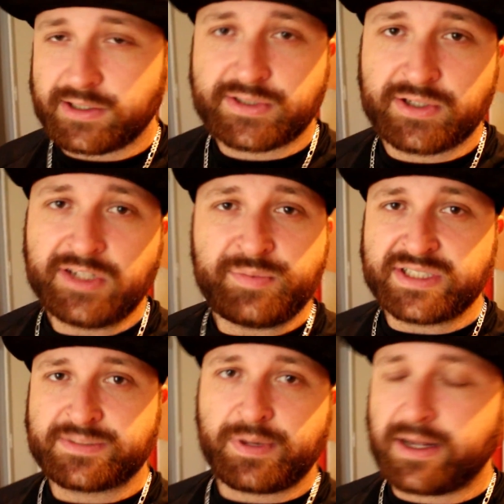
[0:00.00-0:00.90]
also good to be
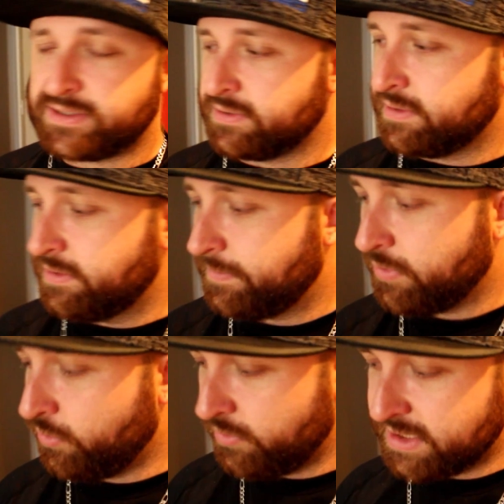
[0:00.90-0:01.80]
sponsored.
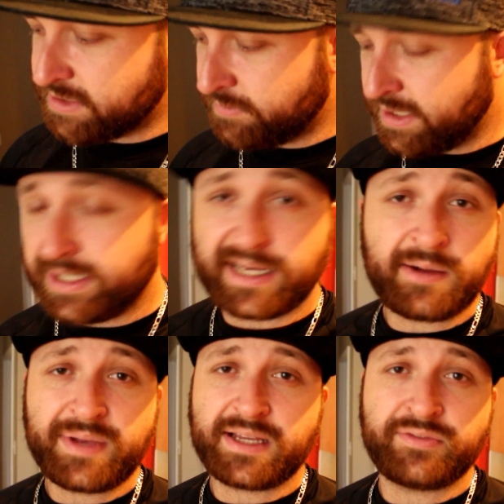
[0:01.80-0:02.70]
Reason being, and
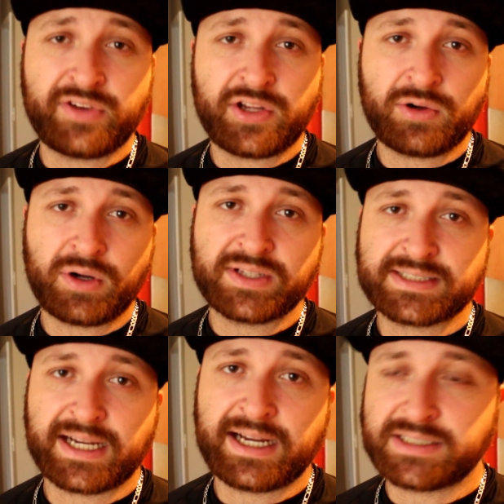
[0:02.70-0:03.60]
I'll make a video on
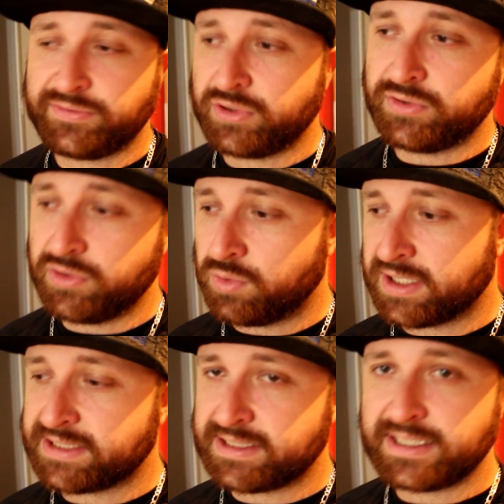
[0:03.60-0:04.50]
this, guys, if you do
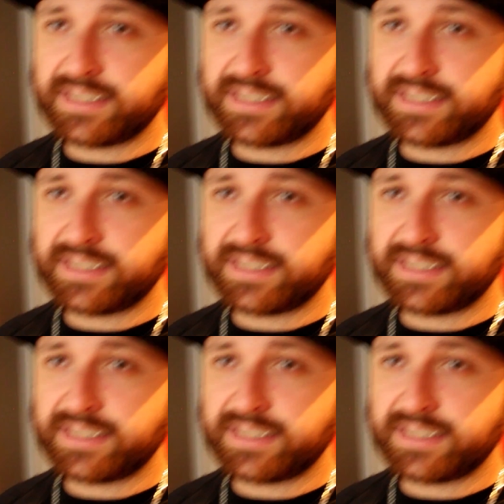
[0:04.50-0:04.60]
want to see